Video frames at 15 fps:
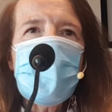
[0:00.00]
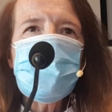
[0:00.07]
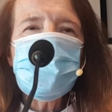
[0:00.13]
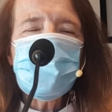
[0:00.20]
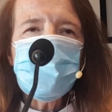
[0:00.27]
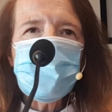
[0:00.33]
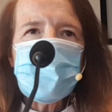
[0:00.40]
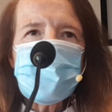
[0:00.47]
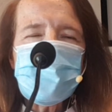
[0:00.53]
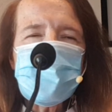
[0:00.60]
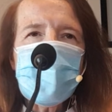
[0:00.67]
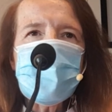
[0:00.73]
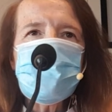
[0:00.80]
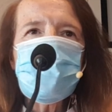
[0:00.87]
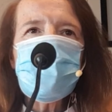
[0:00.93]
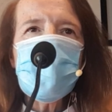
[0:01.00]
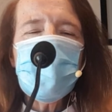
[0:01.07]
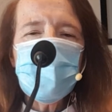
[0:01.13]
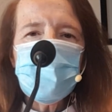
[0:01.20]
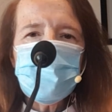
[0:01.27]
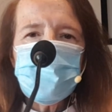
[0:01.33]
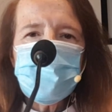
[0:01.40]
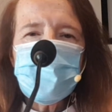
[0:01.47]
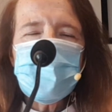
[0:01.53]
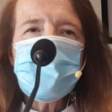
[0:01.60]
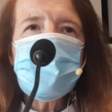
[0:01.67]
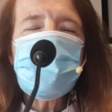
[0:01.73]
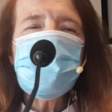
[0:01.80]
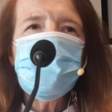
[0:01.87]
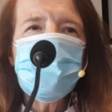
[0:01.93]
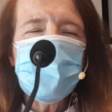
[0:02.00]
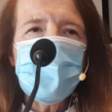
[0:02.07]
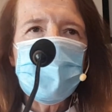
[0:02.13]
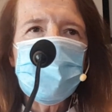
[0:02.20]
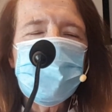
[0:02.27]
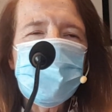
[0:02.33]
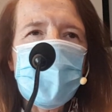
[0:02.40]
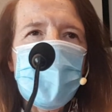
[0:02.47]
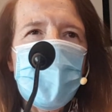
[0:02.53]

of Chris and Charles and Tiffany,